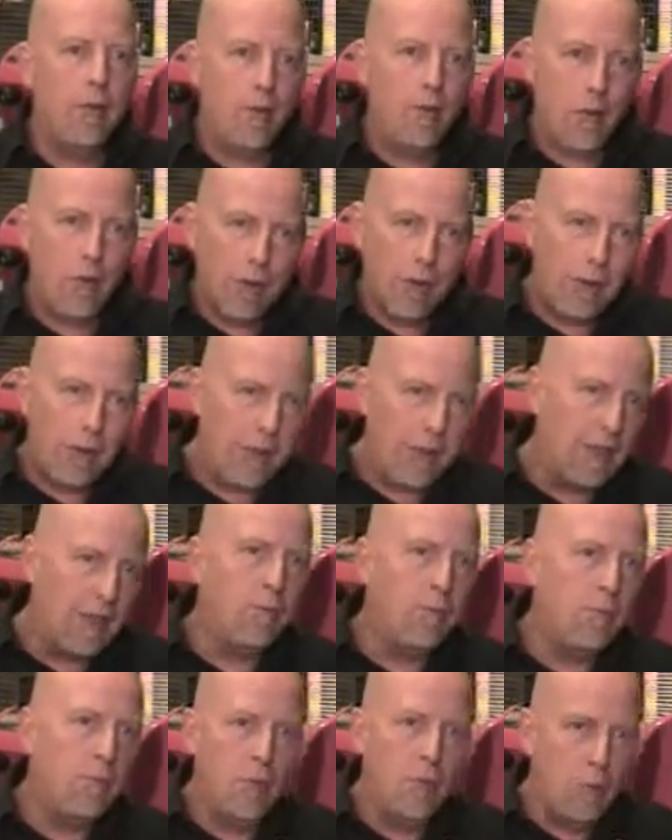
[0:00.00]
trying to
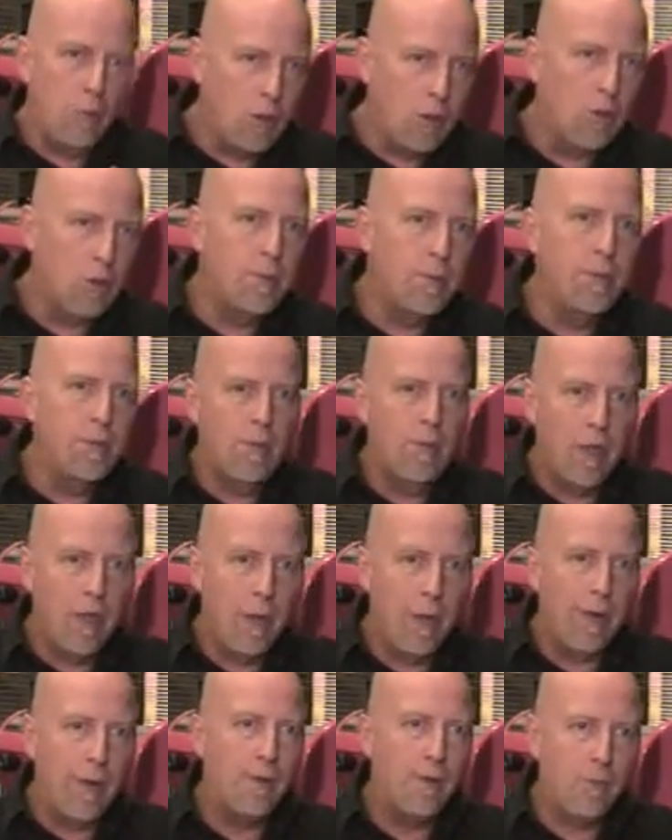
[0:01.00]
keep the whirlpool
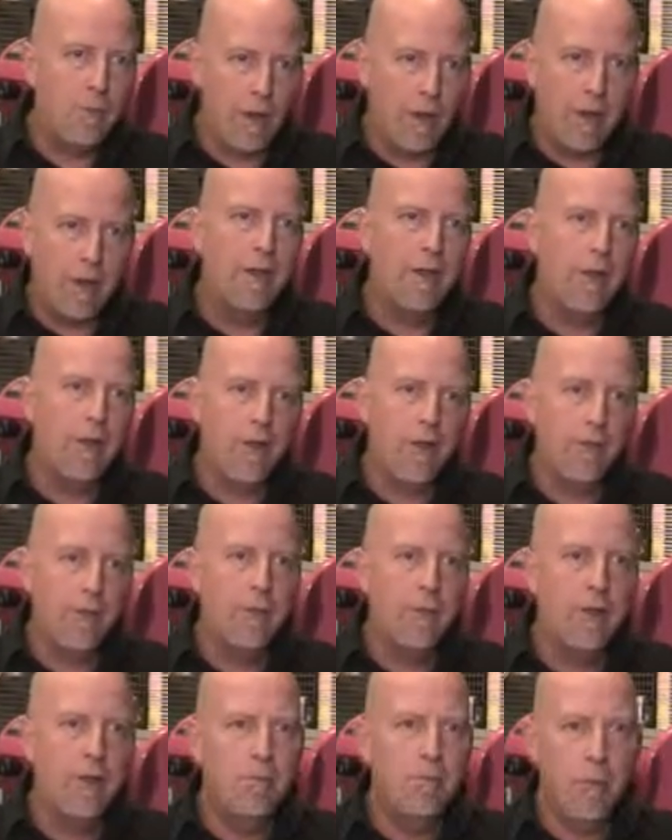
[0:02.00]
going, to break down those
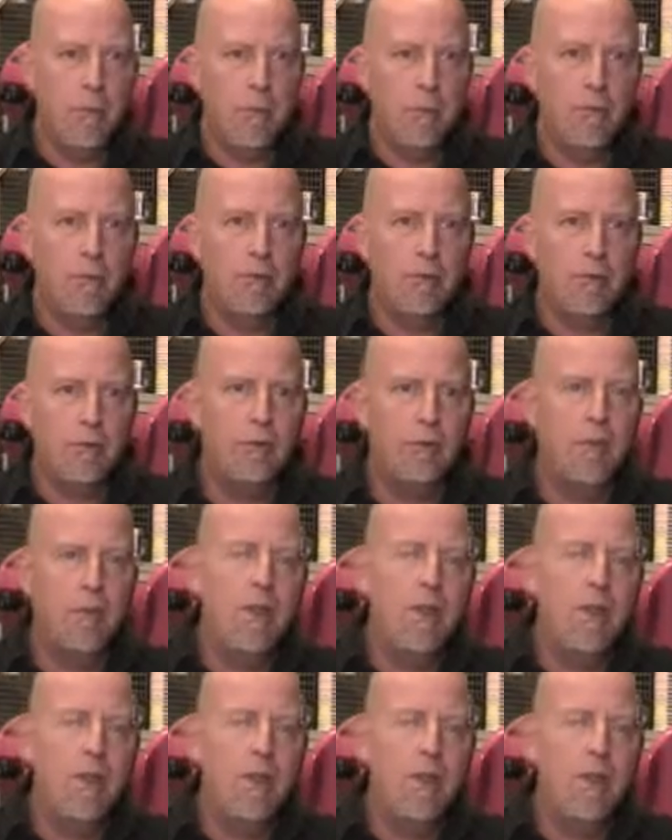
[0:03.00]
big bubbles.